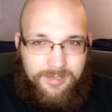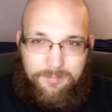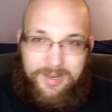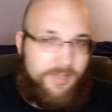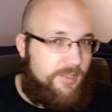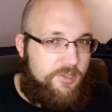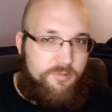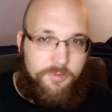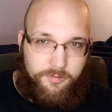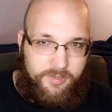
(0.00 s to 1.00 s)
Now we had the 2
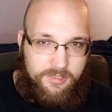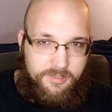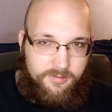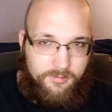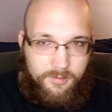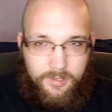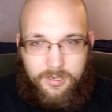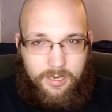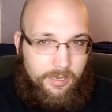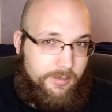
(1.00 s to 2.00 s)
movies,
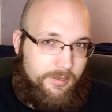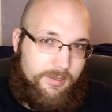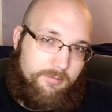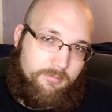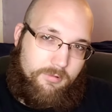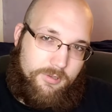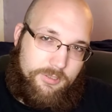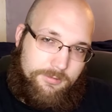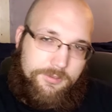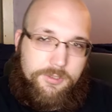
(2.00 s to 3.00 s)
and then they were told